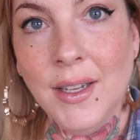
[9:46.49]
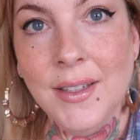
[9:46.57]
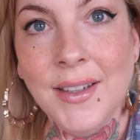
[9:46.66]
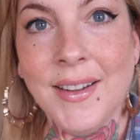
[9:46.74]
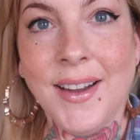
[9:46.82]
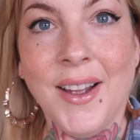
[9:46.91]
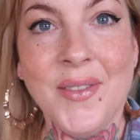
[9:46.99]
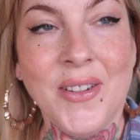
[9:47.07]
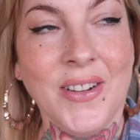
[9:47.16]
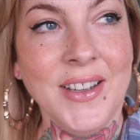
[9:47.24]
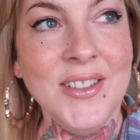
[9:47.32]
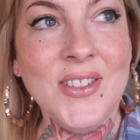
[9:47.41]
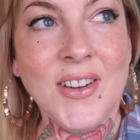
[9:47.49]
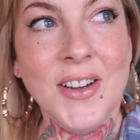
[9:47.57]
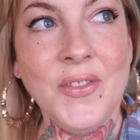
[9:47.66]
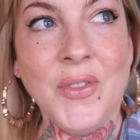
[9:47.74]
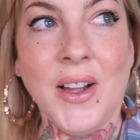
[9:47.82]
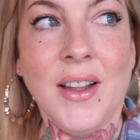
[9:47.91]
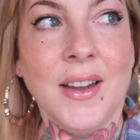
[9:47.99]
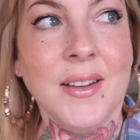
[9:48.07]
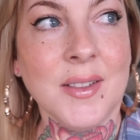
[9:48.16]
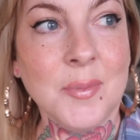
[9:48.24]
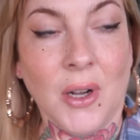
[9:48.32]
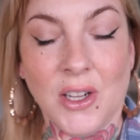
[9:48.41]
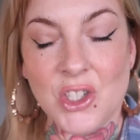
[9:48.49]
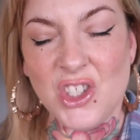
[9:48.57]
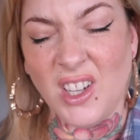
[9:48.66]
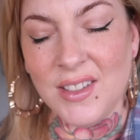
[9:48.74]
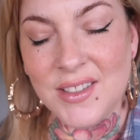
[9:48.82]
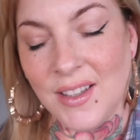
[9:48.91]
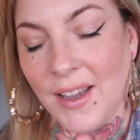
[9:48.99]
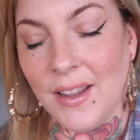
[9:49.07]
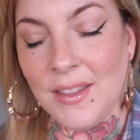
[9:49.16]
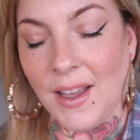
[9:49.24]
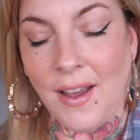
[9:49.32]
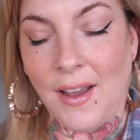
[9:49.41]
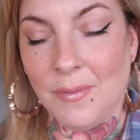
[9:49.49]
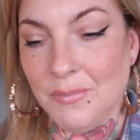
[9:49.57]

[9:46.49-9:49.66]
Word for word: I'm going to try to find a spot just like that.